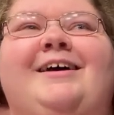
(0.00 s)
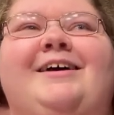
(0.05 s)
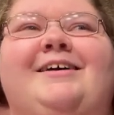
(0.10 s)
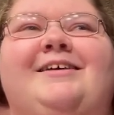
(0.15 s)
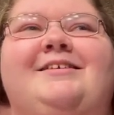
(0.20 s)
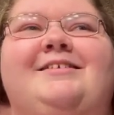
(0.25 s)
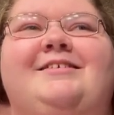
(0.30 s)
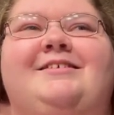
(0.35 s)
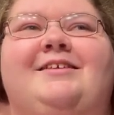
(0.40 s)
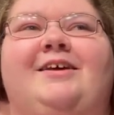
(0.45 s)

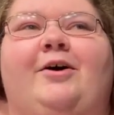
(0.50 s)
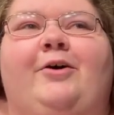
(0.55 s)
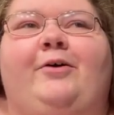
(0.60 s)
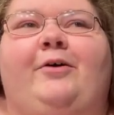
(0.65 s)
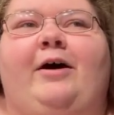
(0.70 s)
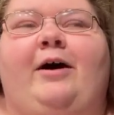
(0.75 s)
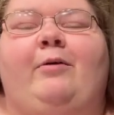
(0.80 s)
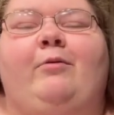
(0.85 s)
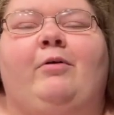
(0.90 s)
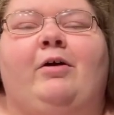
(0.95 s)
So
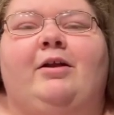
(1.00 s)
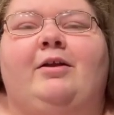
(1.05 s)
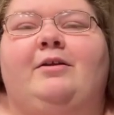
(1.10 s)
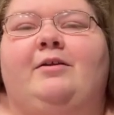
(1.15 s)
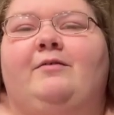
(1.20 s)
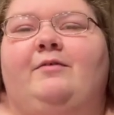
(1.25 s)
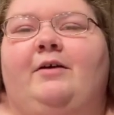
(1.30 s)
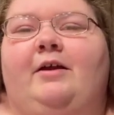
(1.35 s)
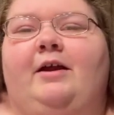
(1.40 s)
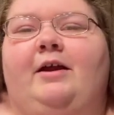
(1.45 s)
I wanted to
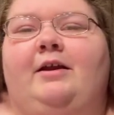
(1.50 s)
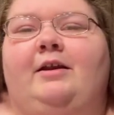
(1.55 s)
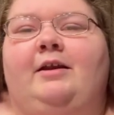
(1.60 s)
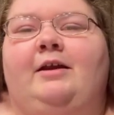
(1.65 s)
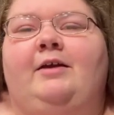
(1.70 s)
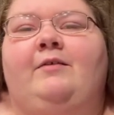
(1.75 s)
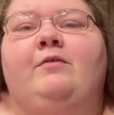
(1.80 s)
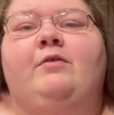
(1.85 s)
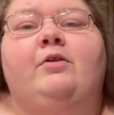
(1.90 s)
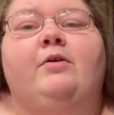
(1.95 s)
find,
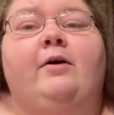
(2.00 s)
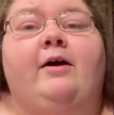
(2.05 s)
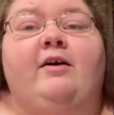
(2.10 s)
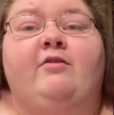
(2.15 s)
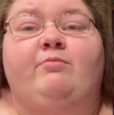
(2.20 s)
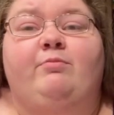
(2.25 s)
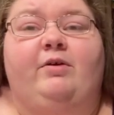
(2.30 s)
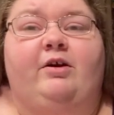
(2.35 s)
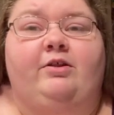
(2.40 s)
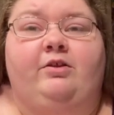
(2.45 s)
even though I
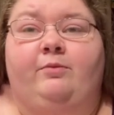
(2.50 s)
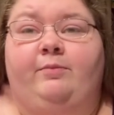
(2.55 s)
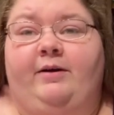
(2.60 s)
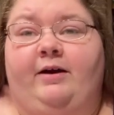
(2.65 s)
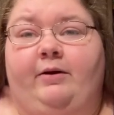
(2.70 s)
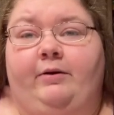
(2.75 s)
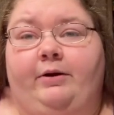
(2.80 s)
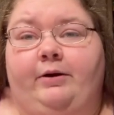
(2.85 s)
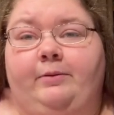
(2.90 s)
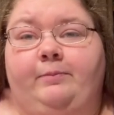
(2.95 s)
have Breath of
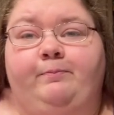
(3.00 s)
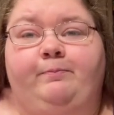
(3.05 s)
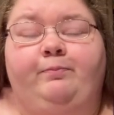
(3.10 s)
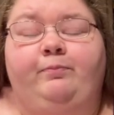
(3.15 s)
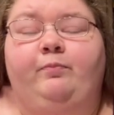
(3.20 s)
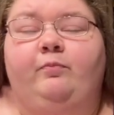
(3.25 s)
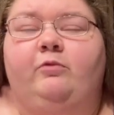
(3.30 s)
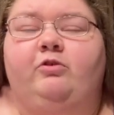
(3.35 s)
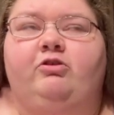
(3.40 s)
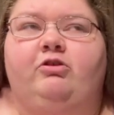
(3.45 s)
Power,
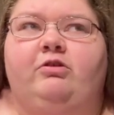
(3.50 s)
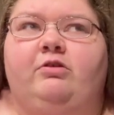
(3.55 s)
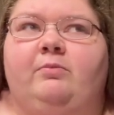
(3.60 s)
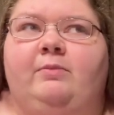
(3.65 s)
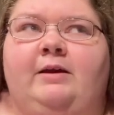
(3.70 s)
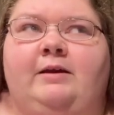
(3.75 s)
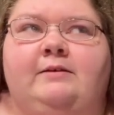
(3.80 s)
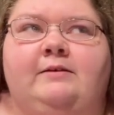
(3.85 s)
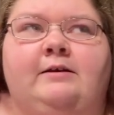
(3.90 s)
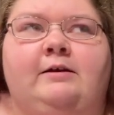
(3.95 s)
which is
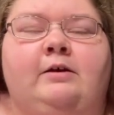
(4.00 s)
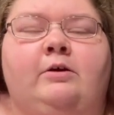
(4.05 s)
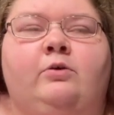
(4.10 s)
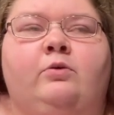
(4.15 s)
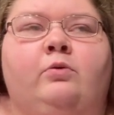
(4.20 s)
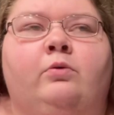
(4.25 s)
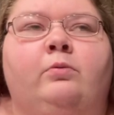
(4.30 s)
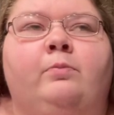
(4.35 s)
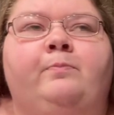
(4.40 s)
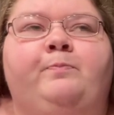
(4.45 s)
amazing and
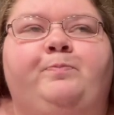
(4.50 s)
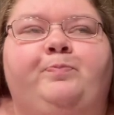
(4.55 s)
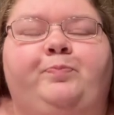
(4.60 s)
cool,